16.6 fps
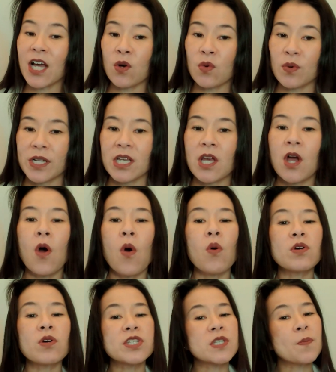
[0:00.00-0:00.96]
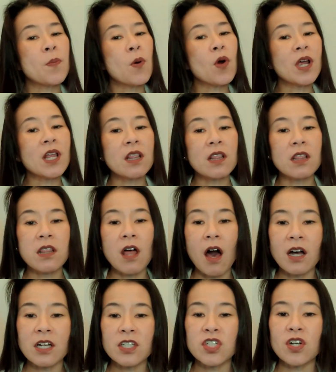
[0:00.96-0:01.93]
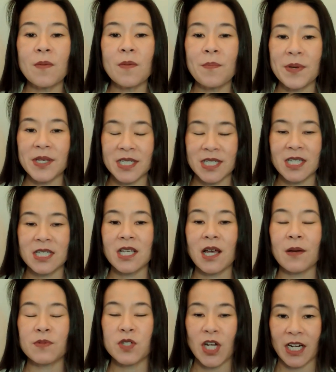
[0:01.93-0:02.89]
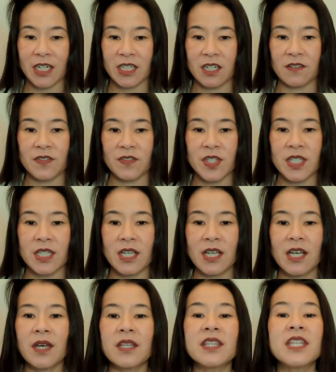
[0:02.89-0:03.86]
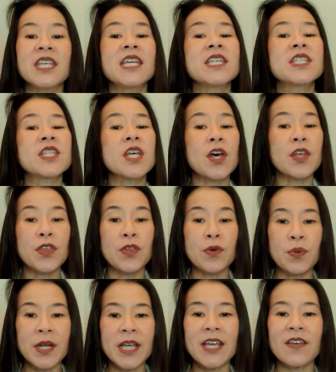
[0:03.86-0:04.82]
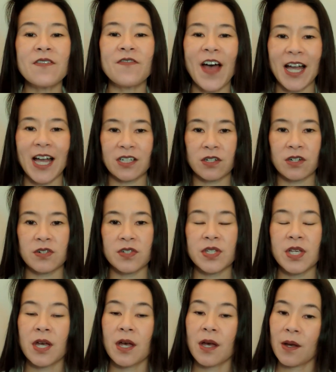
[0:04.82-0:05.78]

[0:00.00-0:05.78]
equity, or support long-term business objectives. These 3 factors,